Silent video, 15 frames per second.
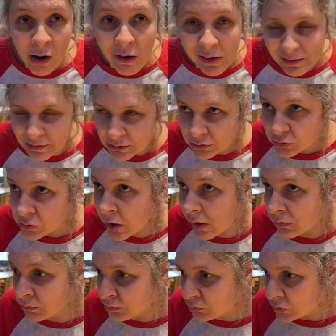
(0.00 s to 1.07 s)
nice and
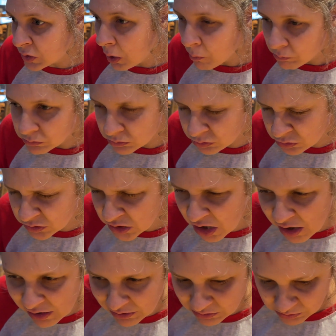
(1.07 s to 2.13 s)
crispy?
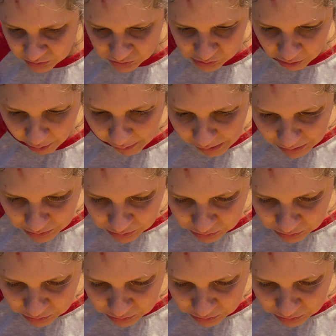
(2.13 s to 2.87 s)
Yeah. Is it really